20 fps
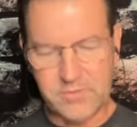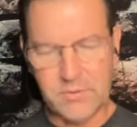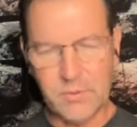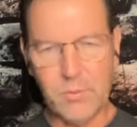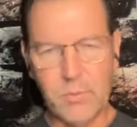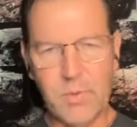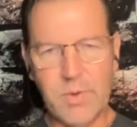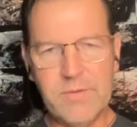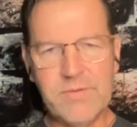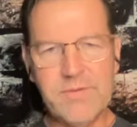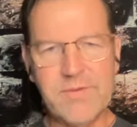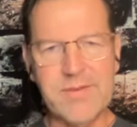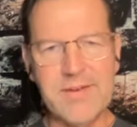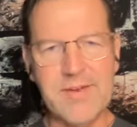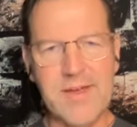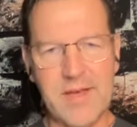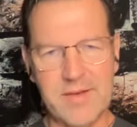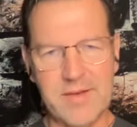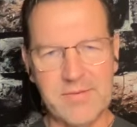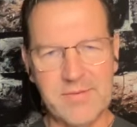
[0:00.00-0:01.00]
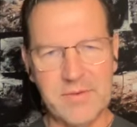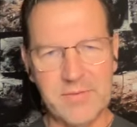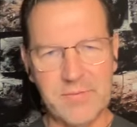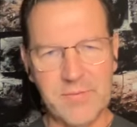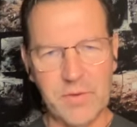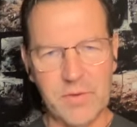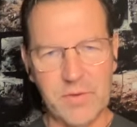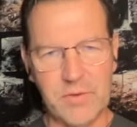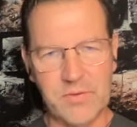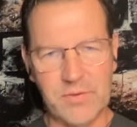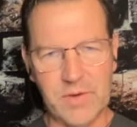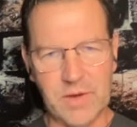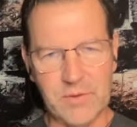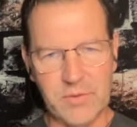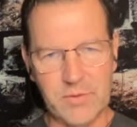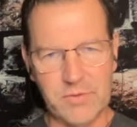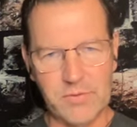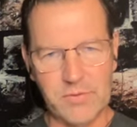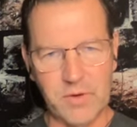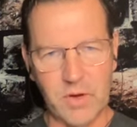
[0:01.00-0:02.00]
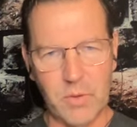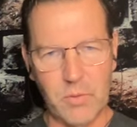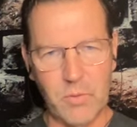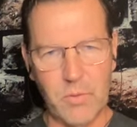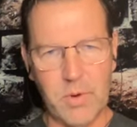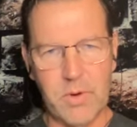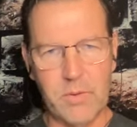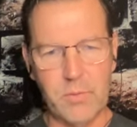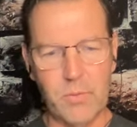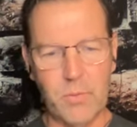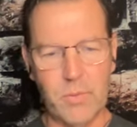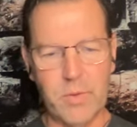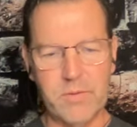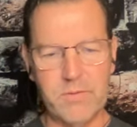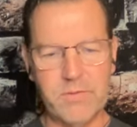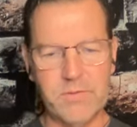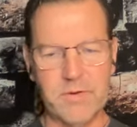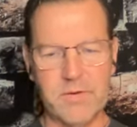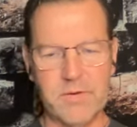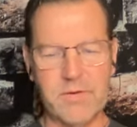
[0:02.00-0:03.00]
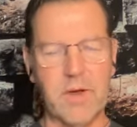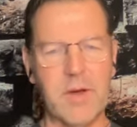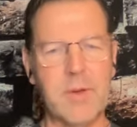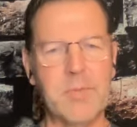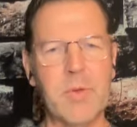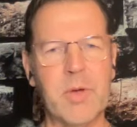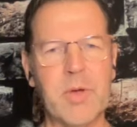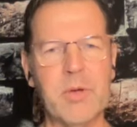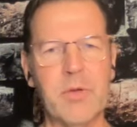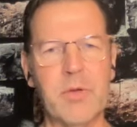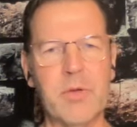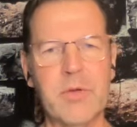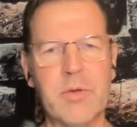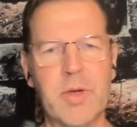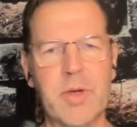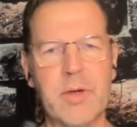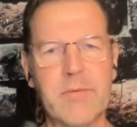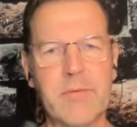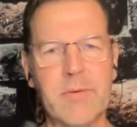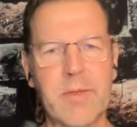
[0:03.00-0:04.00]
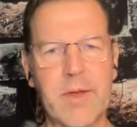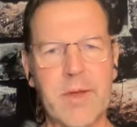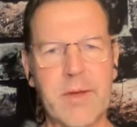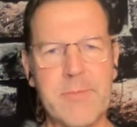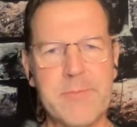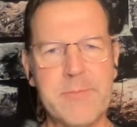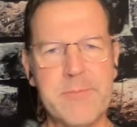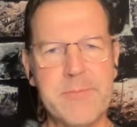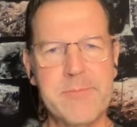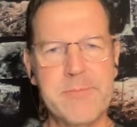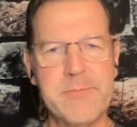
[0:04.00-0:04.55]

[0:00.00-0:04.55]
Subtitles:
So what's next for CyclASol? What's the timeline look like for that?